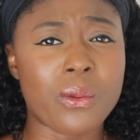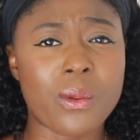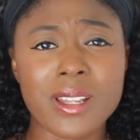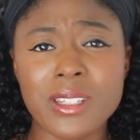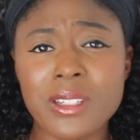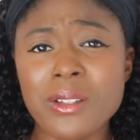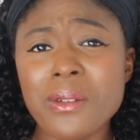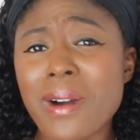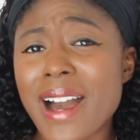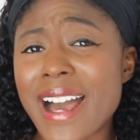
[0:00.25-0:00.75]
what
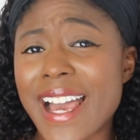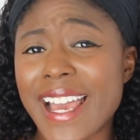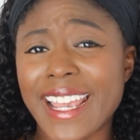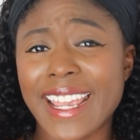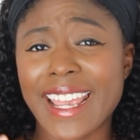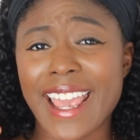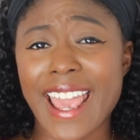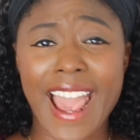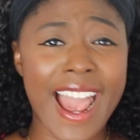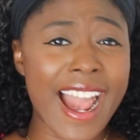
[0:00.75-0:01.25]
do
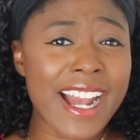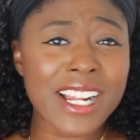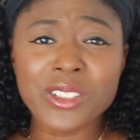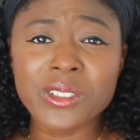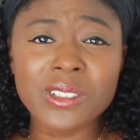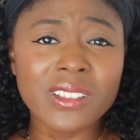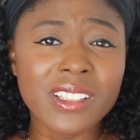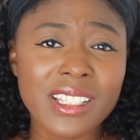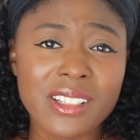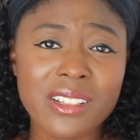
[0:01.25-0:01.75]
I
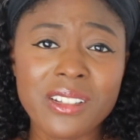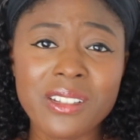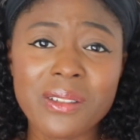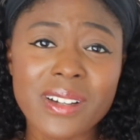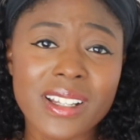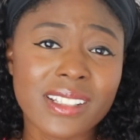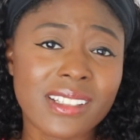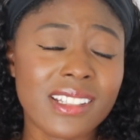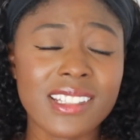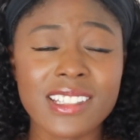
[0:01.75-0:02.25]
actually do
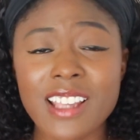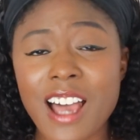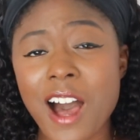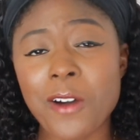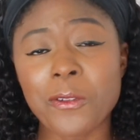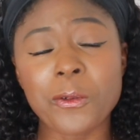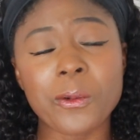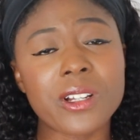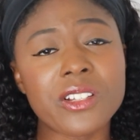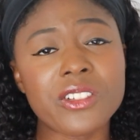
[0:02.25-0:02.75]
as a
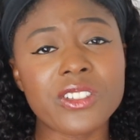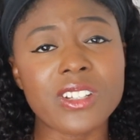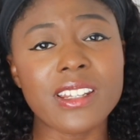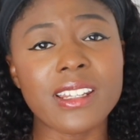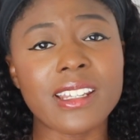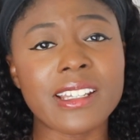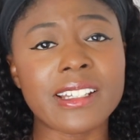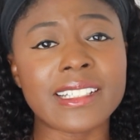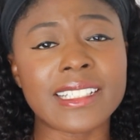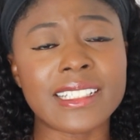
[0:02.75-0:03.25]
software
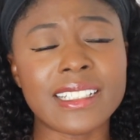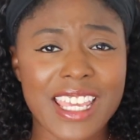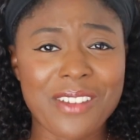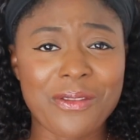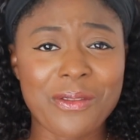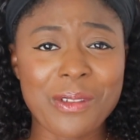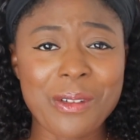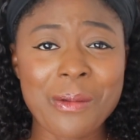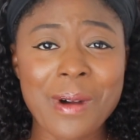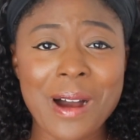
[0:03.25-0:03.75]
engineer?
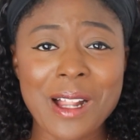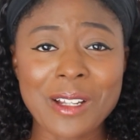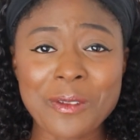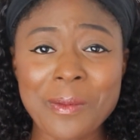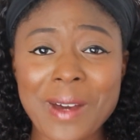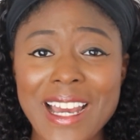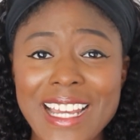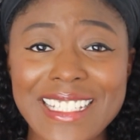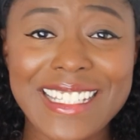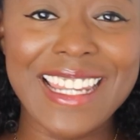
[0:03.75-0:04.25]
If you watch my